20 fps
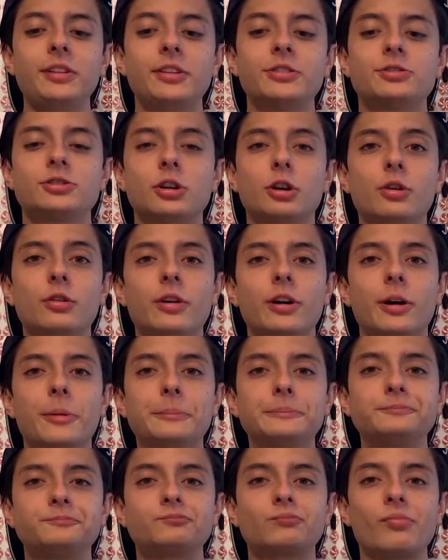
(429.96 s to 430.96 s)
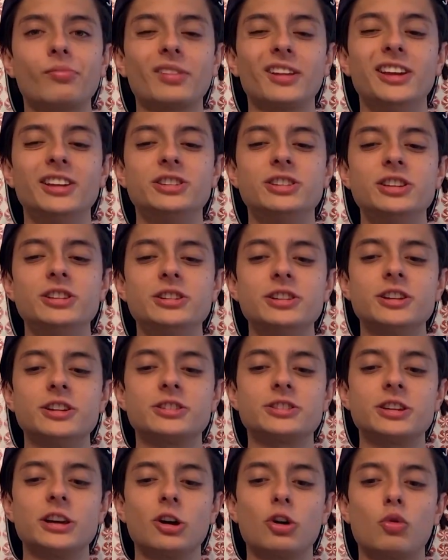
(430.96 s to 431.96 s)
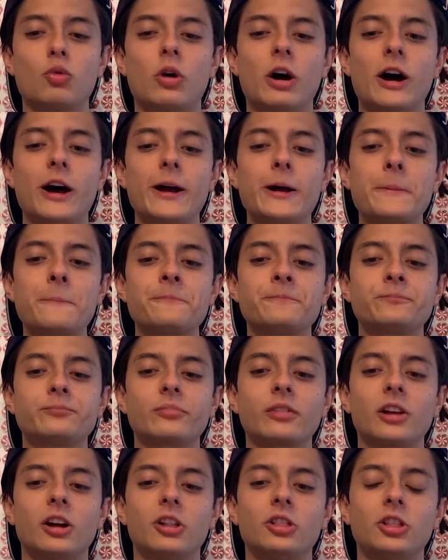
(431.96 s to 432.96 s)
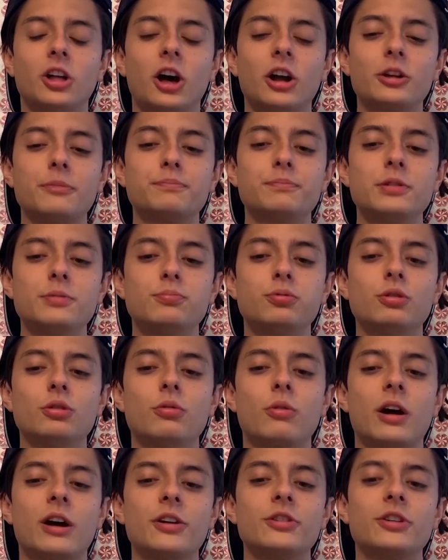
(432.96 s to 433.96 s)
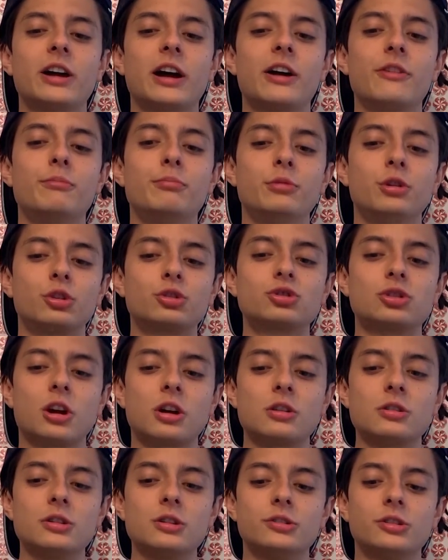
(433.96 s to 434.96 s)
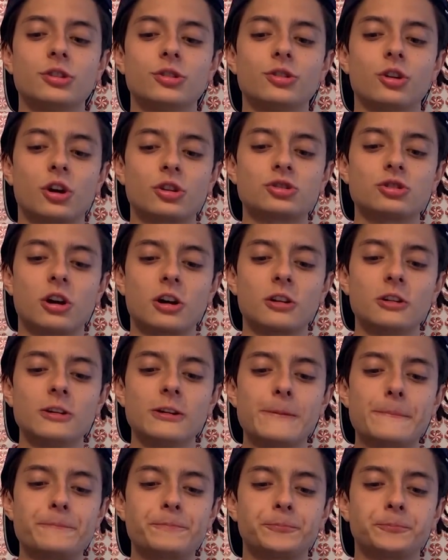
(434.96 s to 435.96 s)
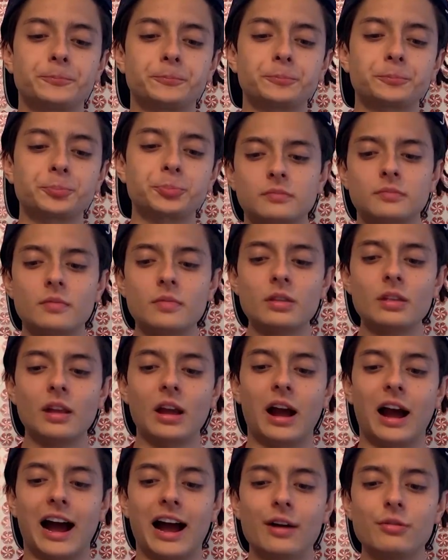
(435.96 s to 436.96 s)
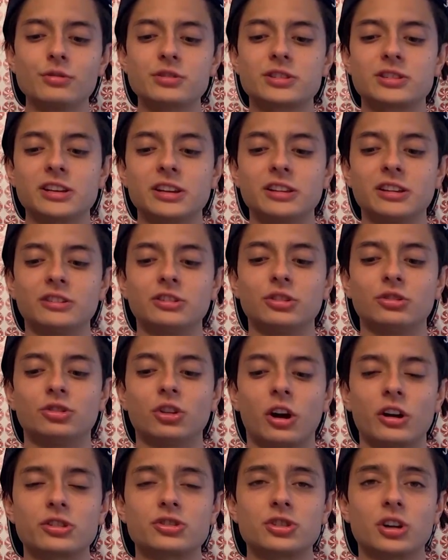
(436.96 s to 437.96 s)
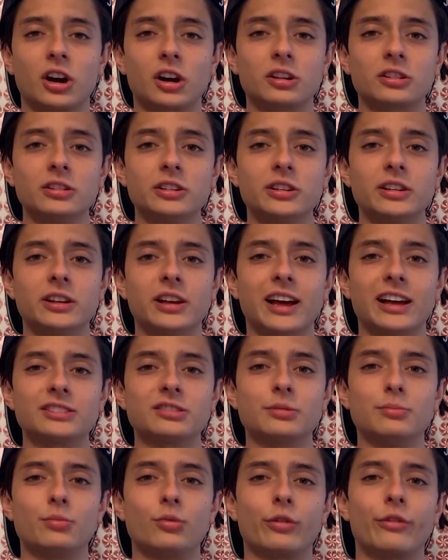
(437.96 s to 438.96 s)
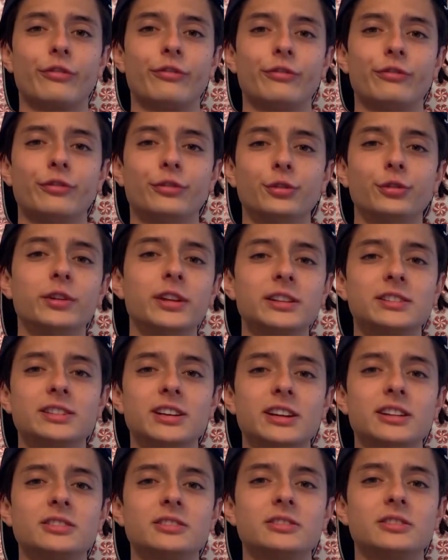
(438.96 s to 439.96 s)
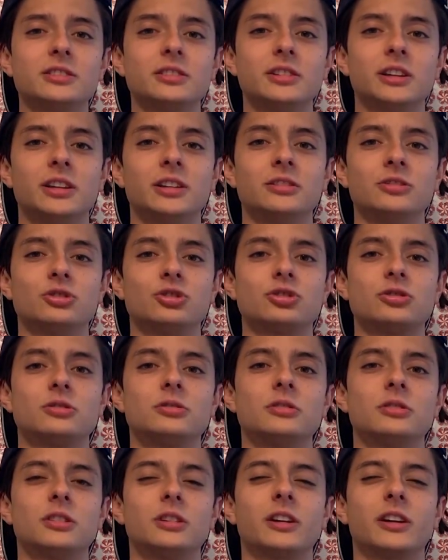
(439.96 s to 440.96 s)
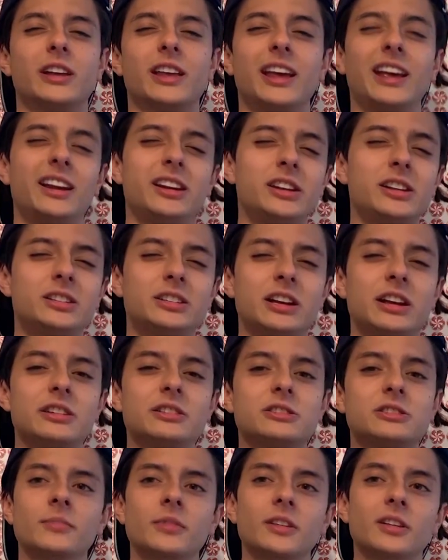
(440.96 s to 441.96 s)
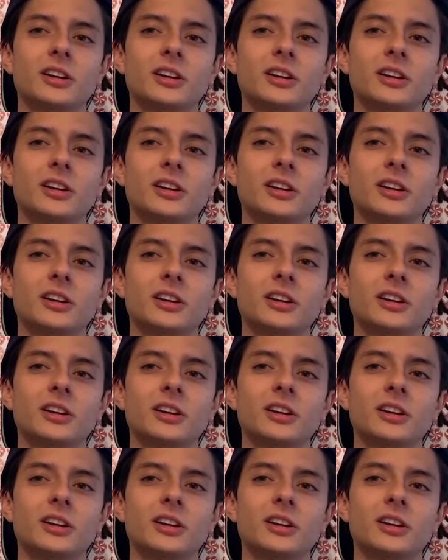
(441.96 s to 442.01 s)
So it's easy to tell why a lot of people rather have milk chocolate than dark chocolate. I would say that the dark chocolate has a more fruity taste than candy taste.